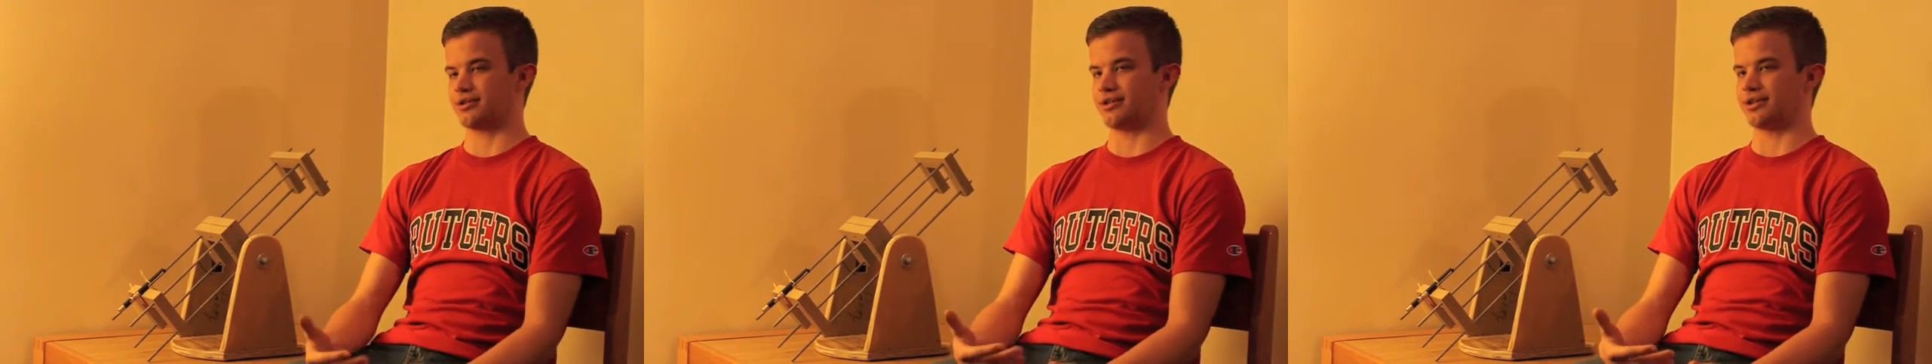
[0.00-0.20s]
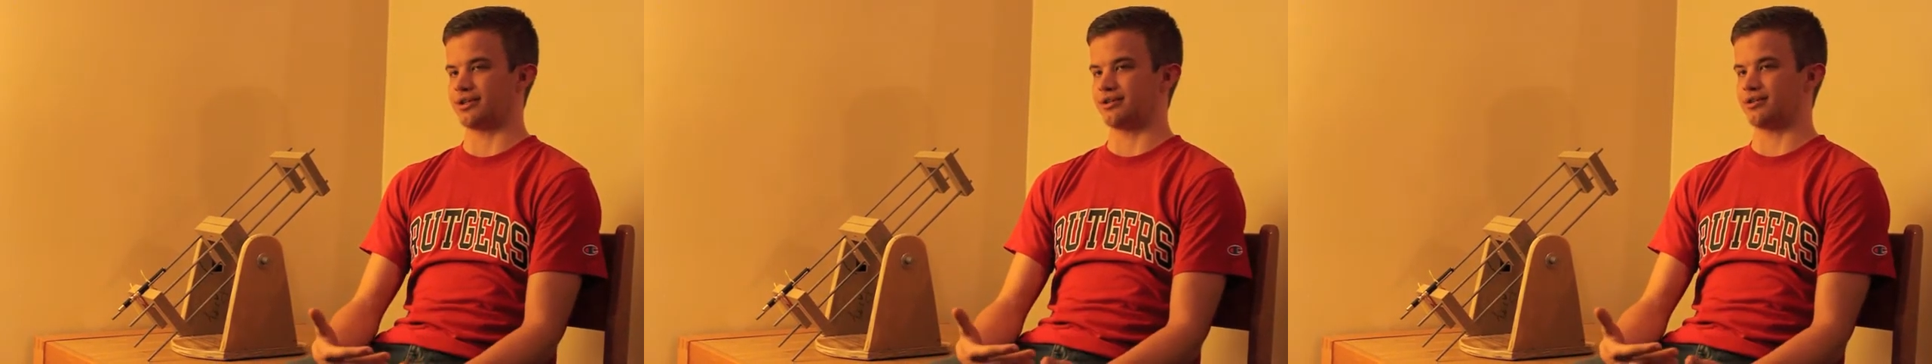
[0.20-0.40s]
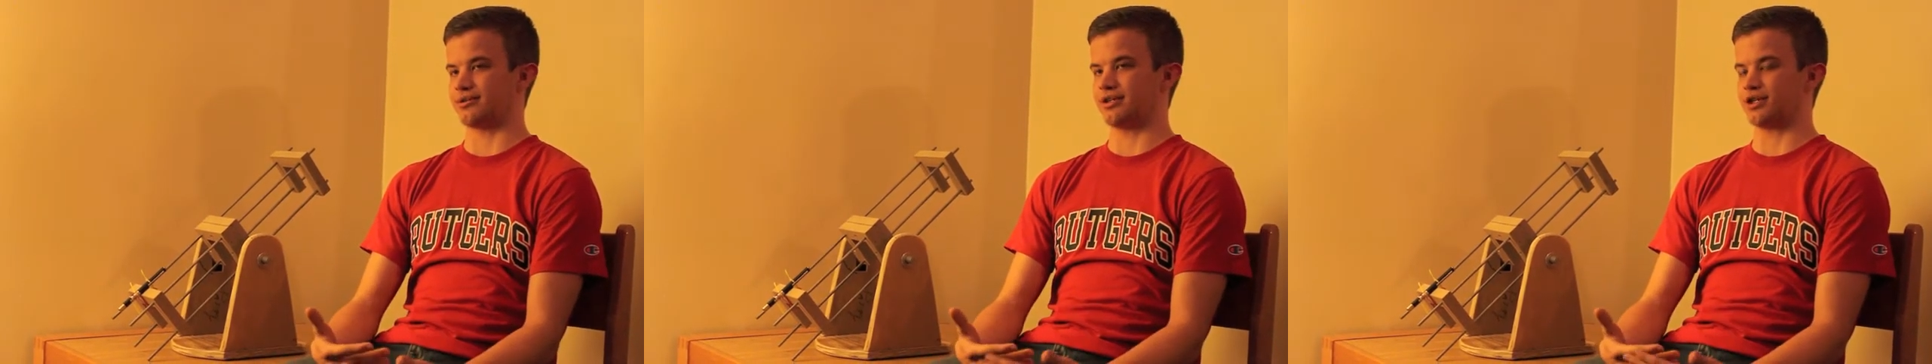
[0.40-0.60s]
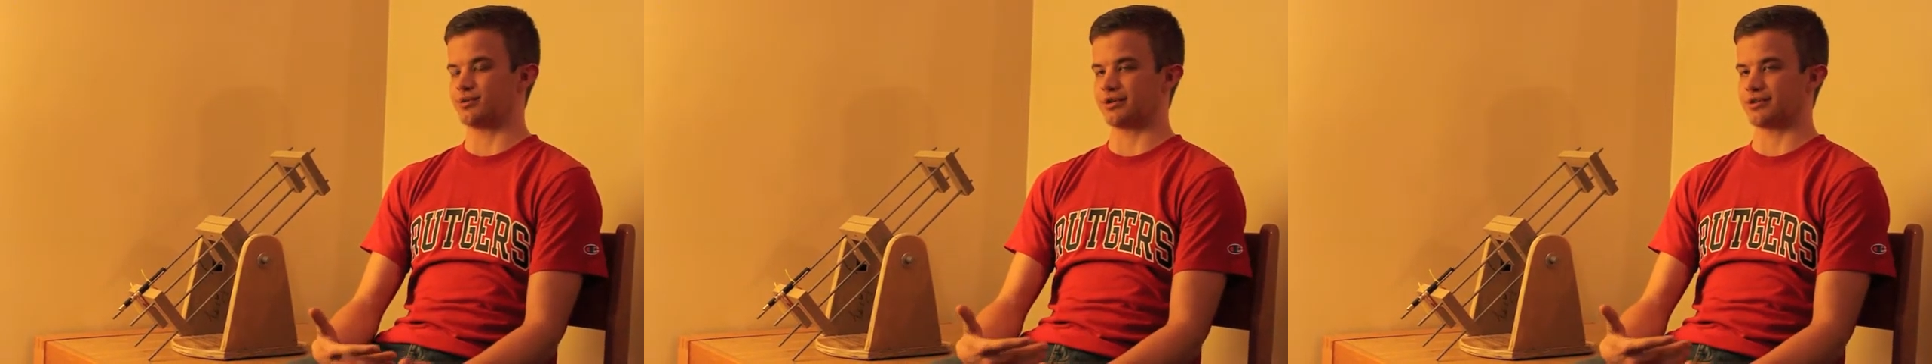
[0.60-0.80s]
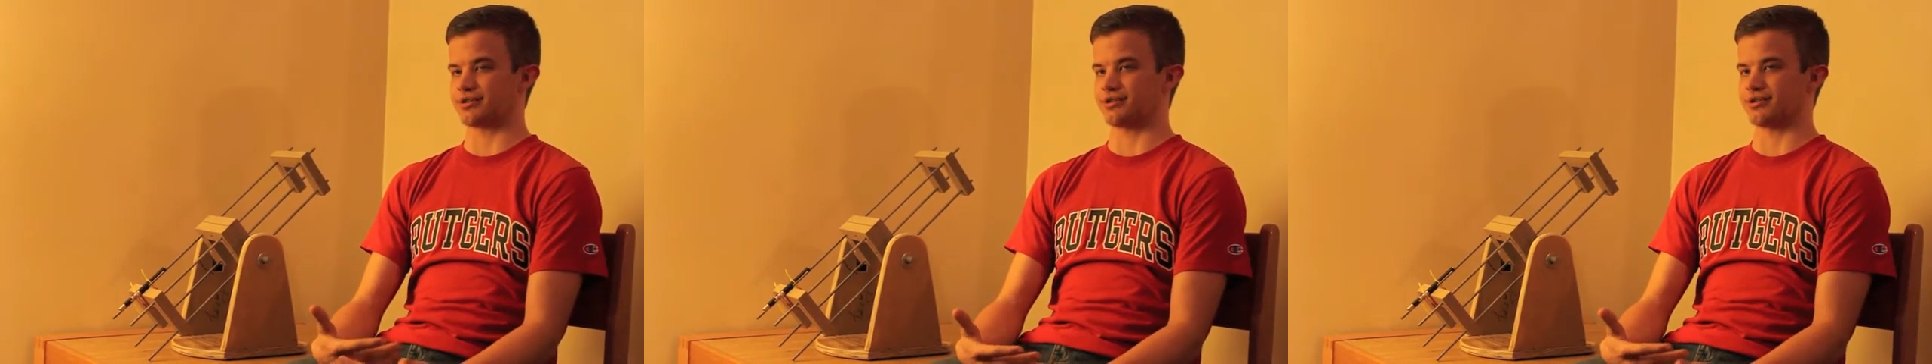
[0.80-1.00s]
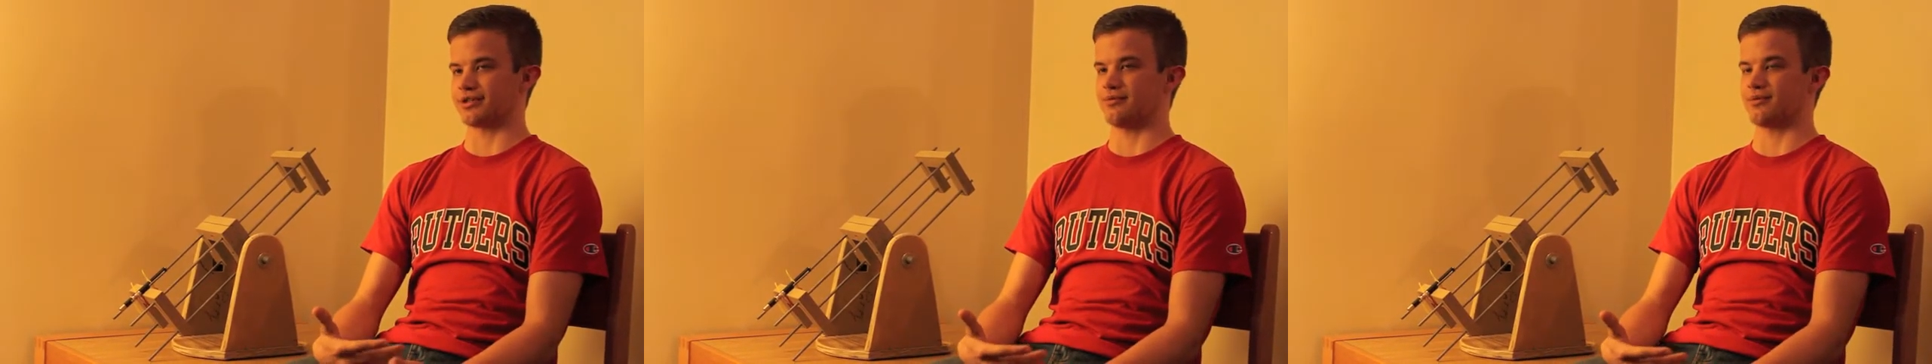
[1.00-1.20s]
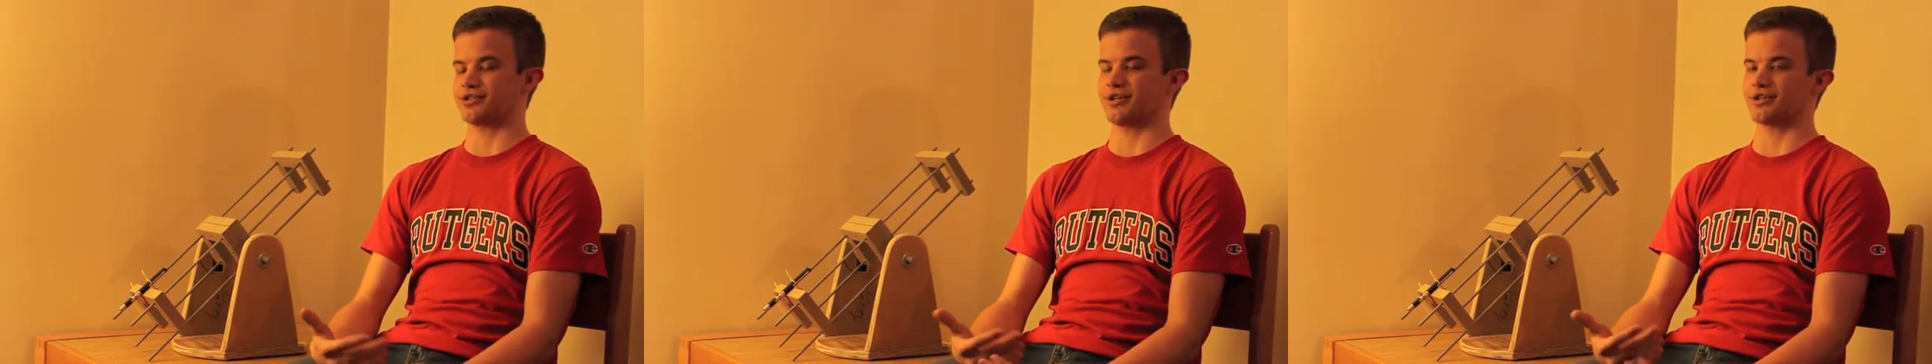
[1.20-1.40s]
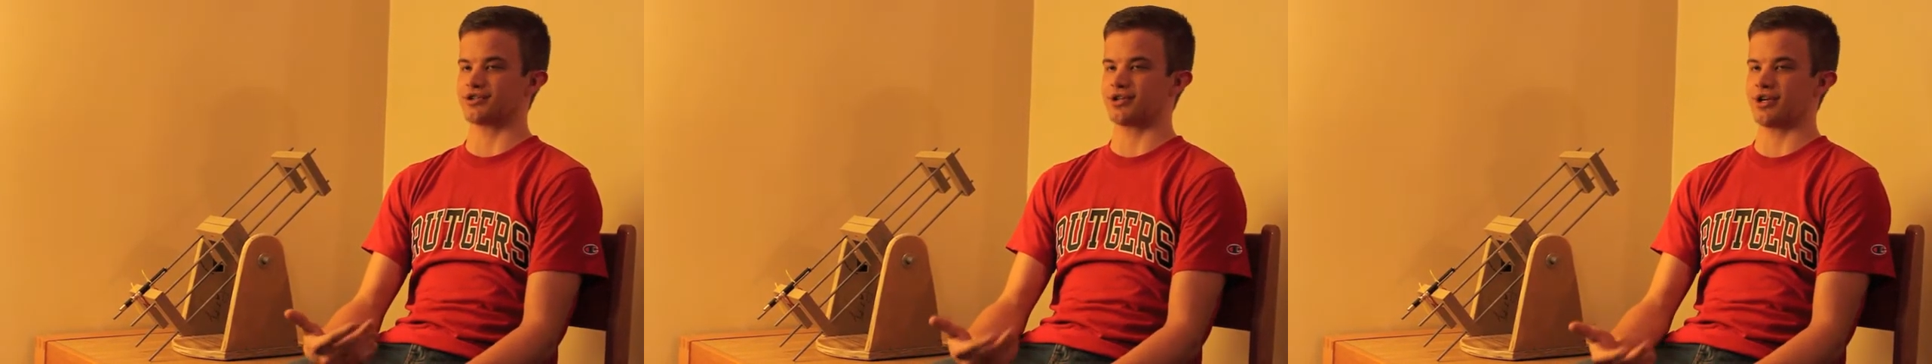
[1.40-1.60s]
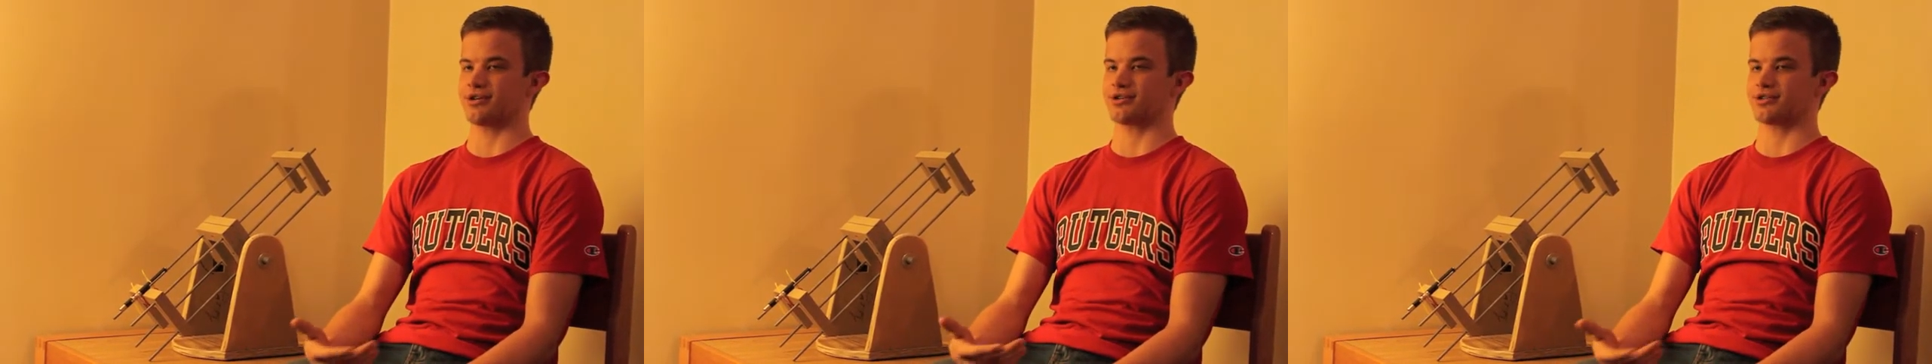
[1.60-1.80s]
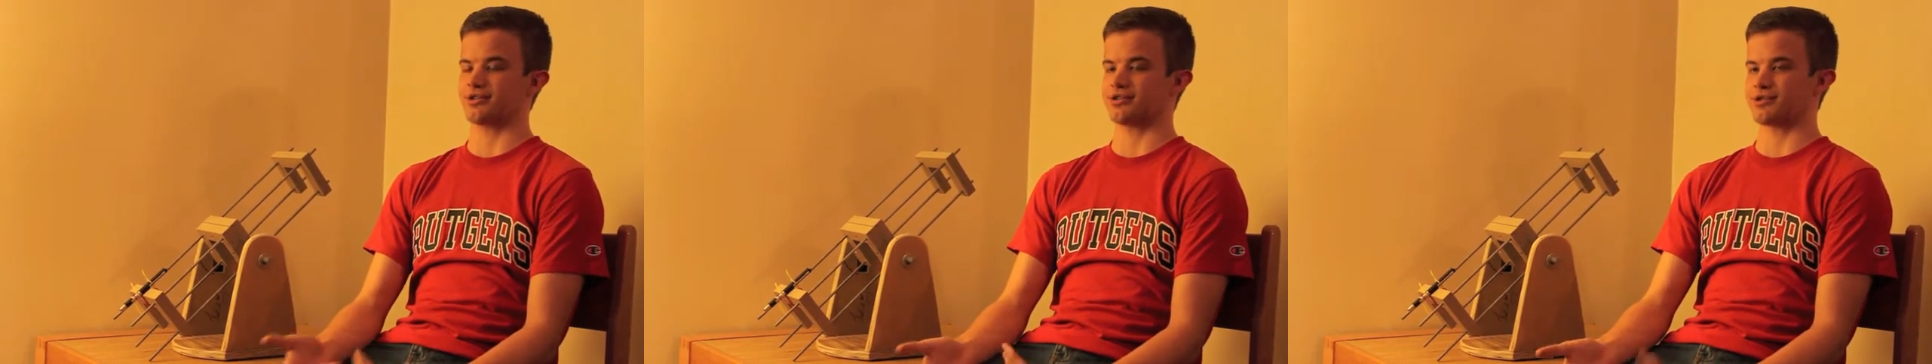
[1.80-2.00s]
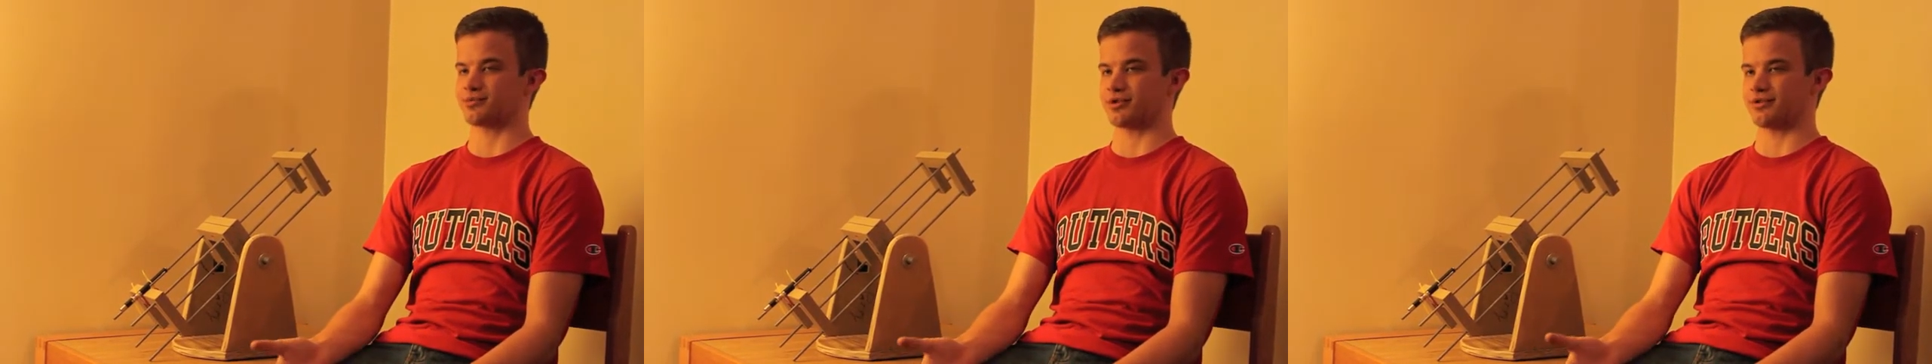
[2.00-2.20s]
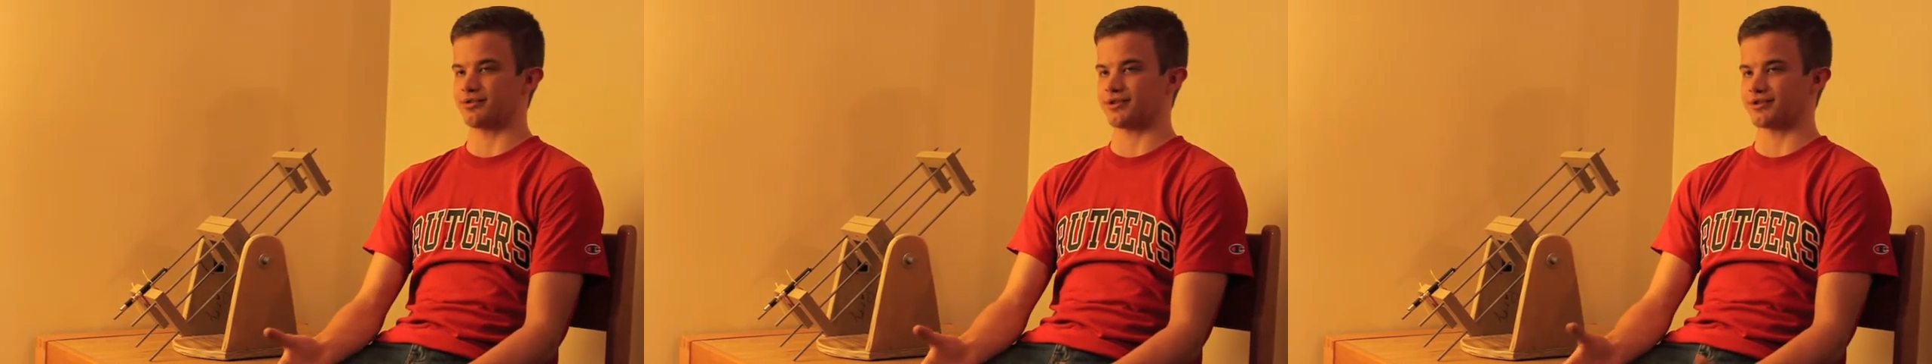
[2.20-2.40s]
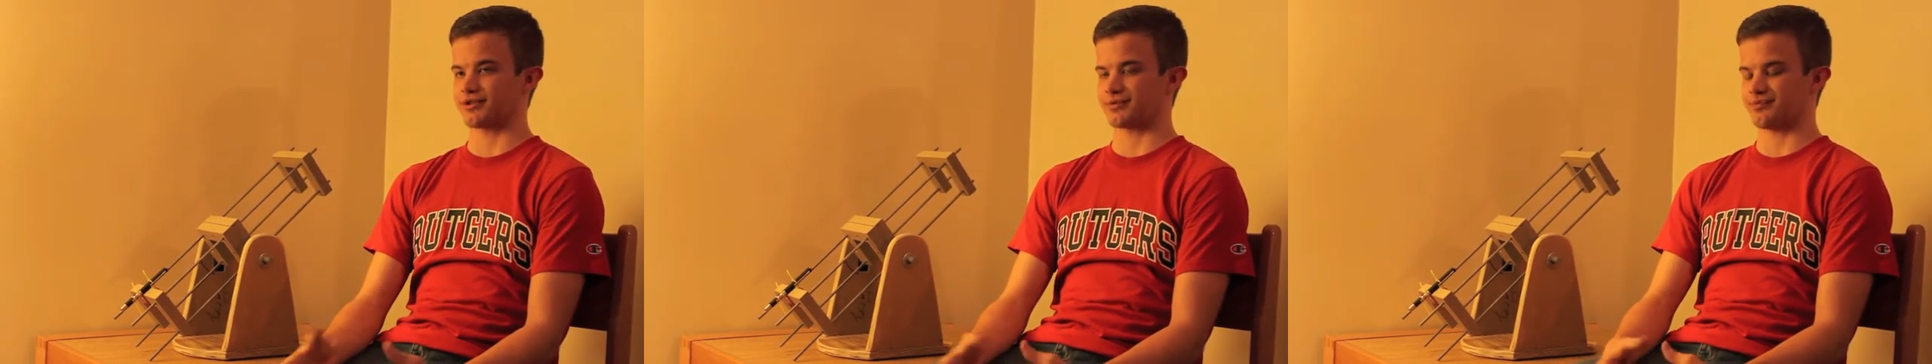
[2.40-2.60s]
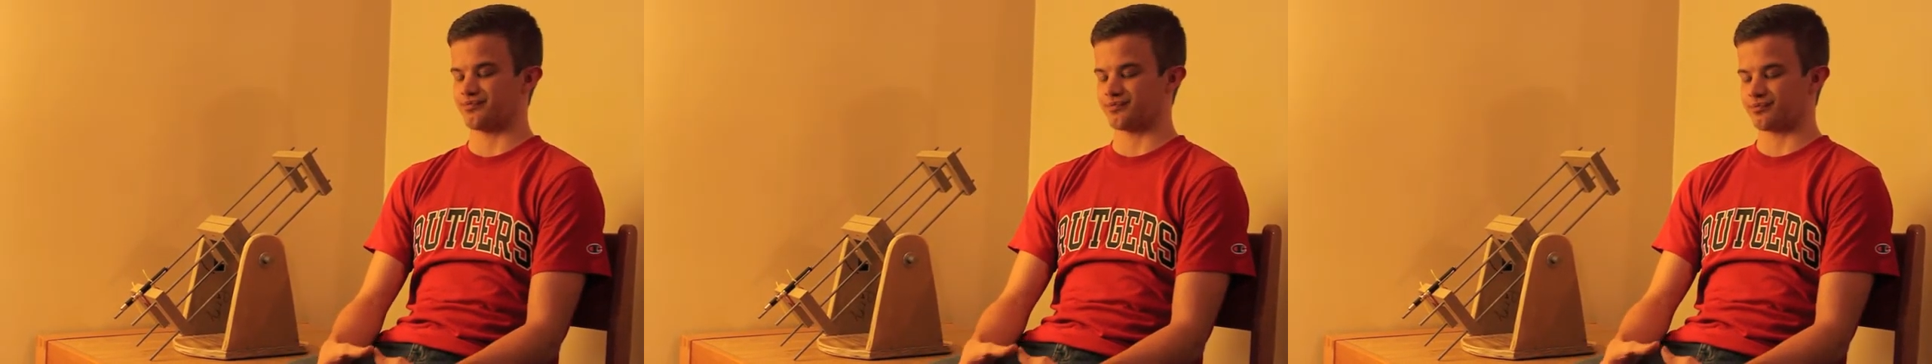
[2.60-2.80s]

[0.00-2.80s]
each pixel in the image has changed since the previous